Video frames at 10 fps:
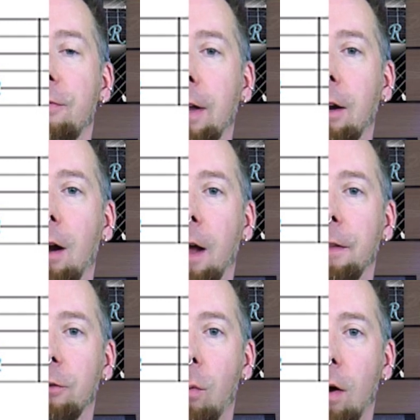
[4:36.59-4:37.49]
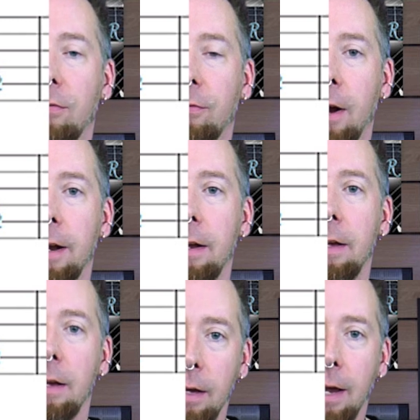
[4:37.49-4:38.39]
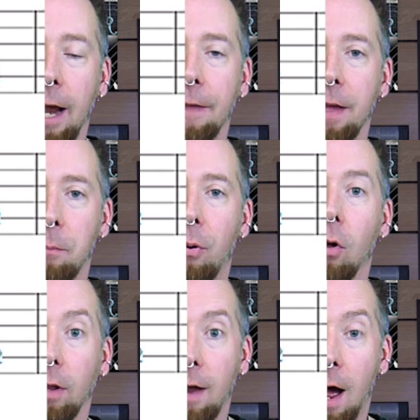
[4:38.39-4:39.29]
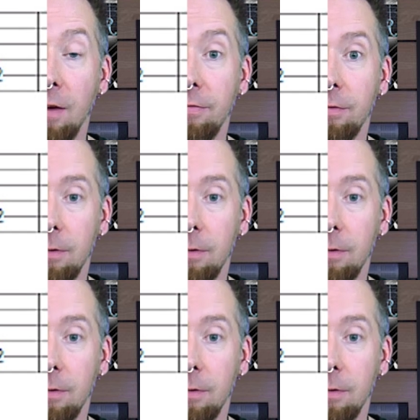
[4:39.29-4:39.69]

finger on the 12th fret and then pull it off.